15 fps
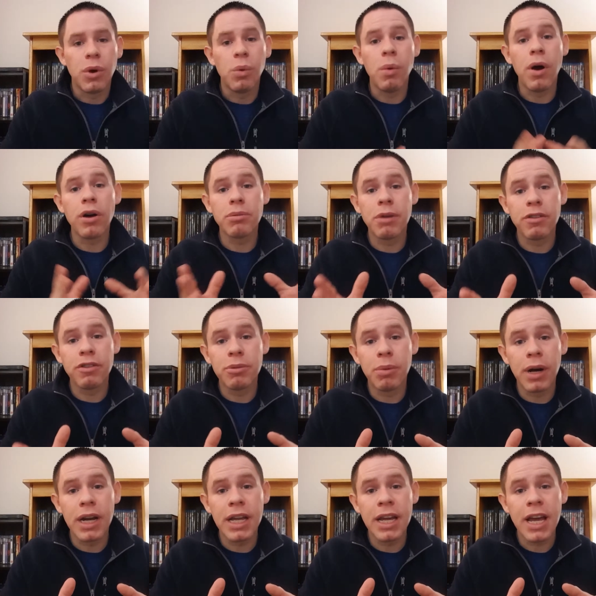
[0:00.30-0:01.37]
welcome
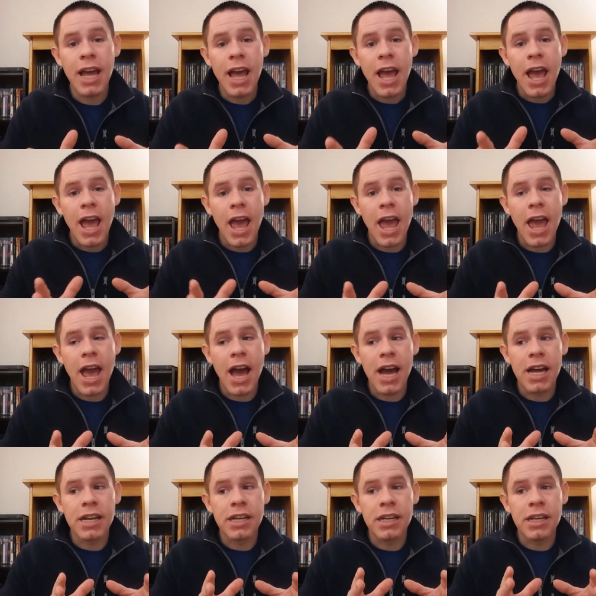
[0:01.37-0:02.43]
everybody
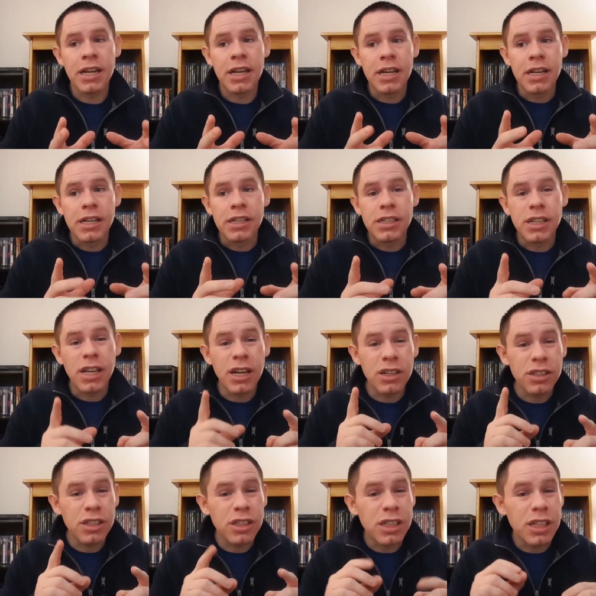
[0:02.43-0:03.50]
and tell
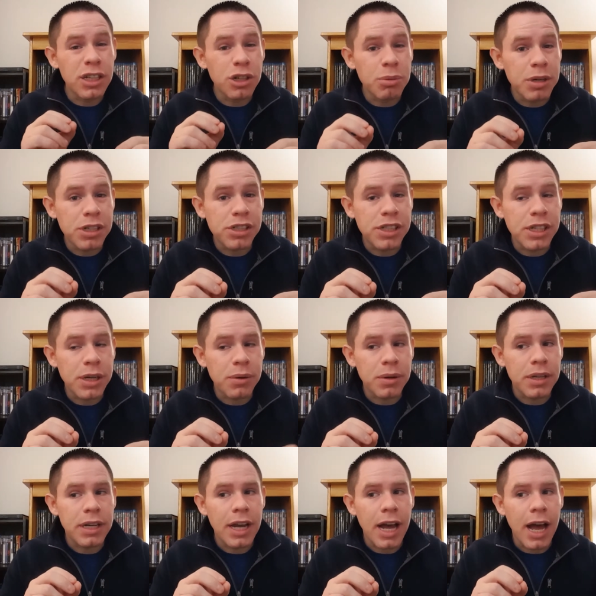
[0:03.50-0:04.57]
you a little bit of
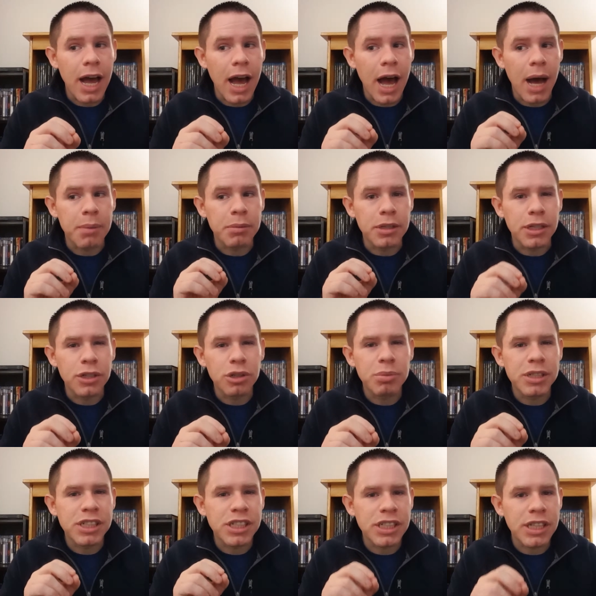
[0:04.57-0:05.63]
secret. I'm a little
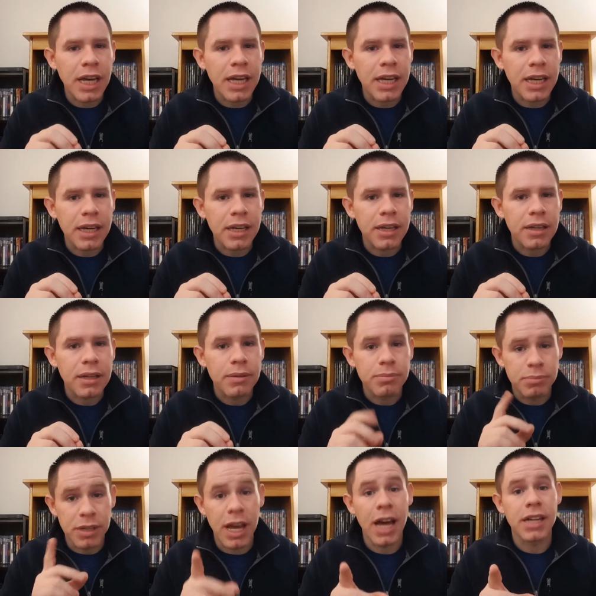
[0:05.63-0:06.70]
bit psychic.
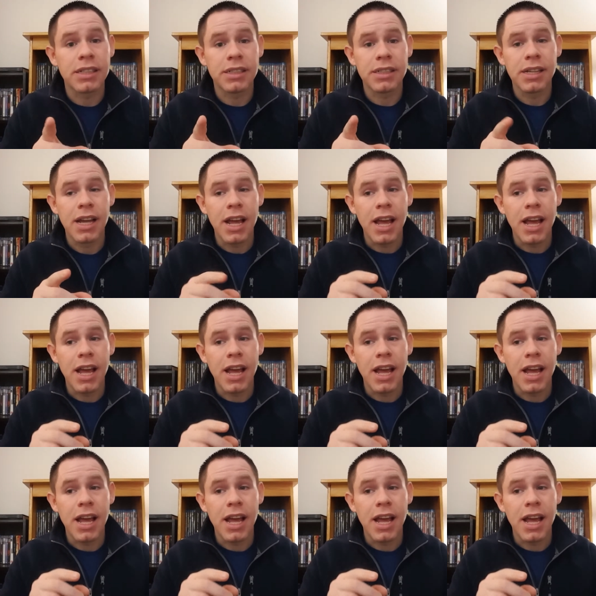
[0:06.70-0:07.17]
Yes.